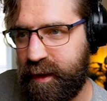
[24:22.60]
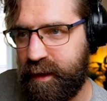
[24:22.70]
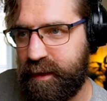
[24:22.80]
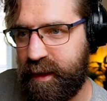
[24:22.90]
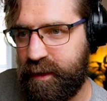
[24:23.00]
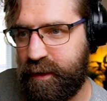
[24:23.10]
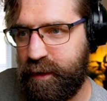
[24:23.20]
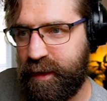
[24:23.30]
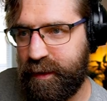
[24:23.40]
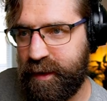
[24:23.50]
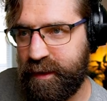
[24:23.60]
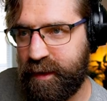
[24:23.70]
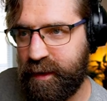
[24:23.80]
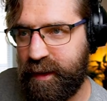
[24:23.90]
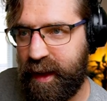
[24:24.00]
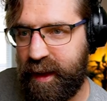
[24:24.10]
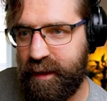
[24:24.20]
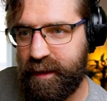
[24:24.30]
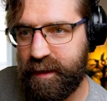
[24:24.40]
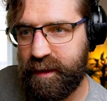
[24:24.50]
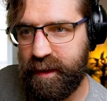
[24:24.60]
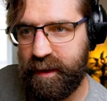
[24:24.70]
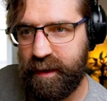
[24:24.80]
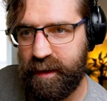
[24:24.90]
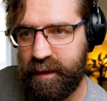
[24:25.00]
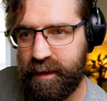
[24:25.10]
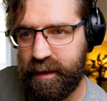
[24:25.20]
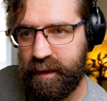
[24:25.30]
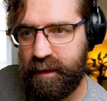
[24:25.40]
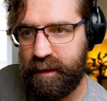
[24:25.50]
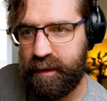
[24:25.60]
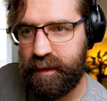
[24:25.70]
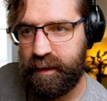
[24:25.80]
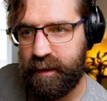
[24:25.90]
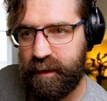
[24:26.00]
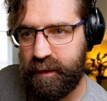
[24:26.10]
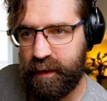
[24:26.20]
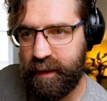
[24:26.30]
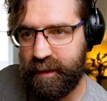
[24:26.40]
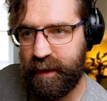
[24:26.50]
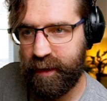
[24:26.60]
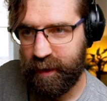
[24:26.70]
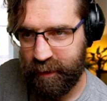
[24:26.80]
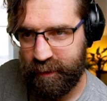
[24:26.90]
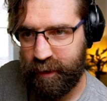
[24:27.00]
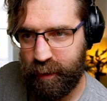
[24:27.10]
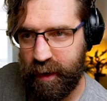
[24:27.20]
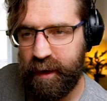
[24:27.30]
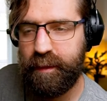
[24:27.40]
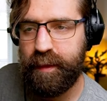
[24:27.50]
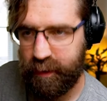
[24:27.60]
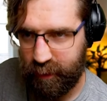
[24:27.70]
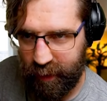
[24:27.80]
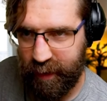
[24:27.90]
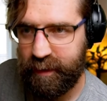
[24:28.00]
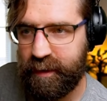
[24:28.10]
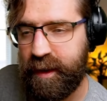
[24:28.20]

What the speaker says: that 2 definitely doesn't go down, that's good. So this definitely goes 2 up, alright.